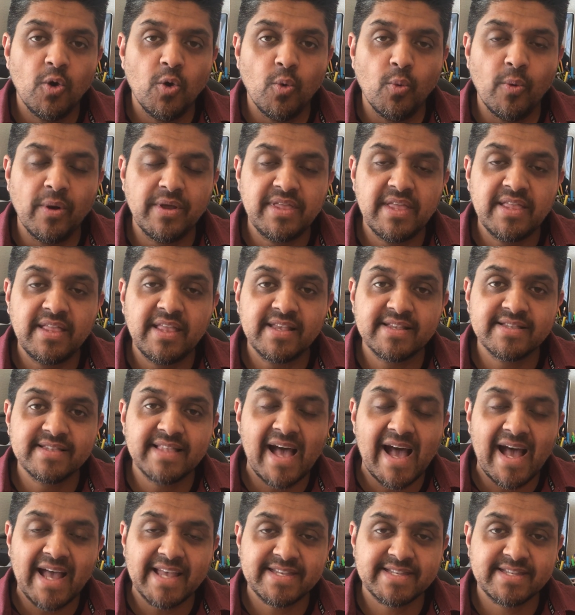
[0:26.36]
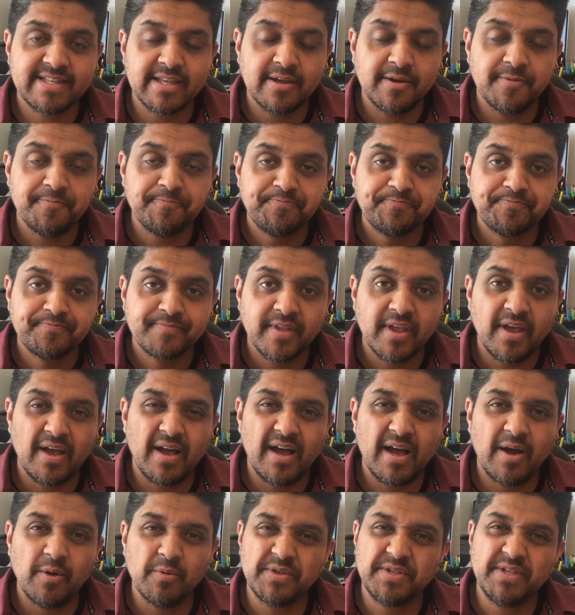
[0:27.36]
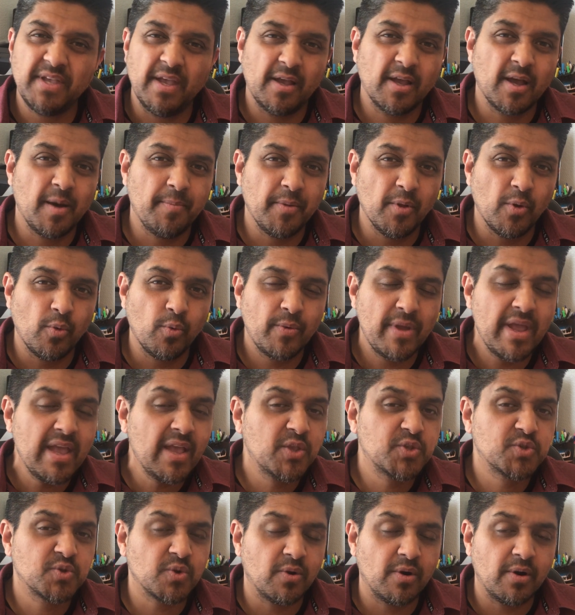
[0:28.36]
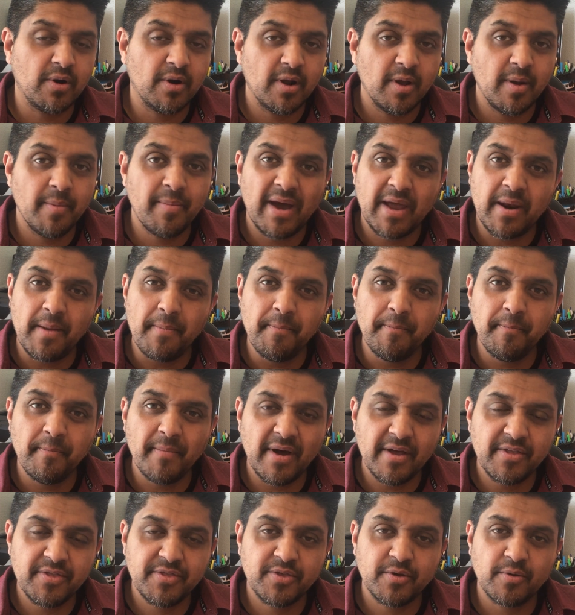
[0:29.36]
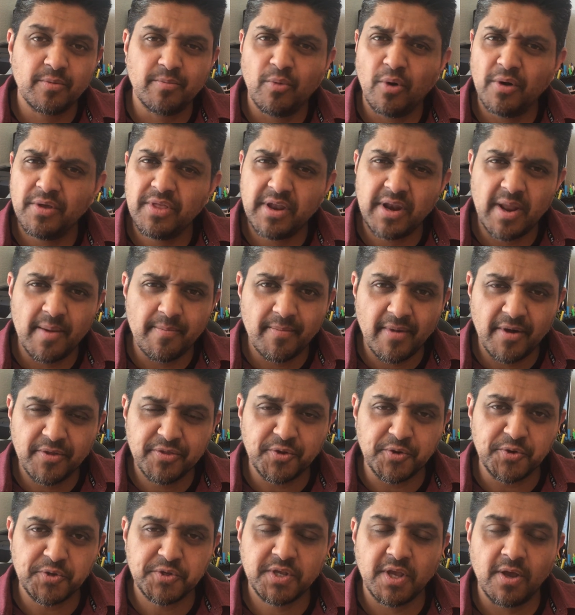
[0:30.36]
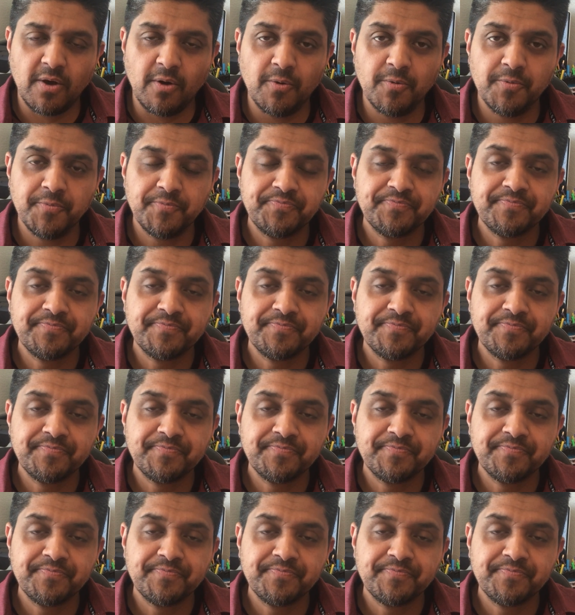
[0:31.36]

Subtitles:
within these last, I would say, a couple of weeks or about a month, more than a month or so.